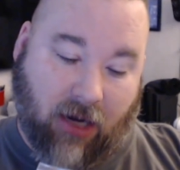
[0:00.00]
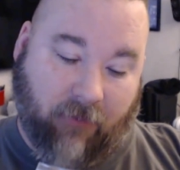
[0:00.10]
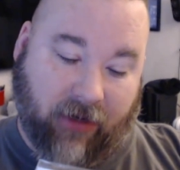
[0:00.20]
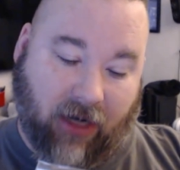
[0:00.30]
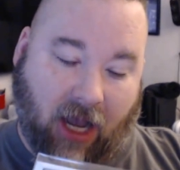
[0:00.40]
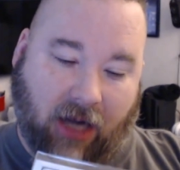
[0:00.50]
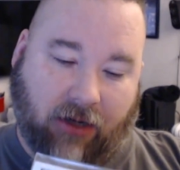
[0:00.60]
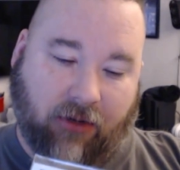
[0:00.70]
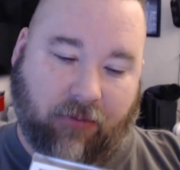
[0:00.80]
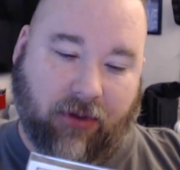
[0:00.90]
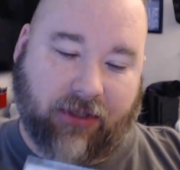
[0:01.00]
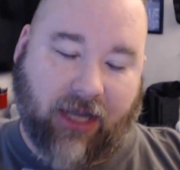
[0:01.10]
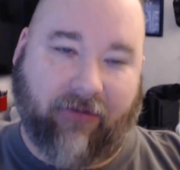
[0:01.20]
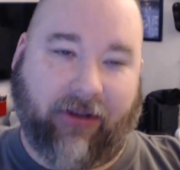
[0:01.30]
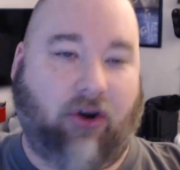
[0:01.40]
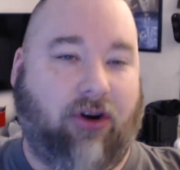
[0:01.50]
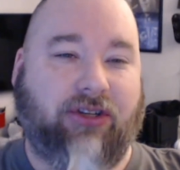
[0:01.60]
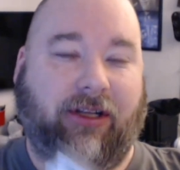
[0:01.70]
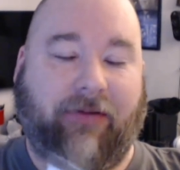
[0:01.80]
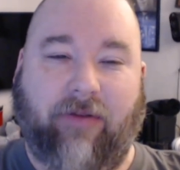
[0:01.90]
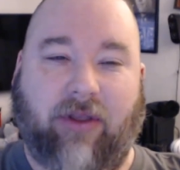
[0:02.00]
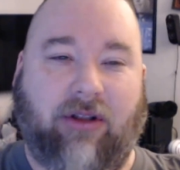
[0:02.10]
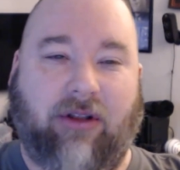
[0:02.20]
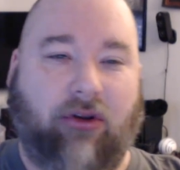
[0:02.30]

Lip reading: Kind of an octopus, kind of like Ursula from The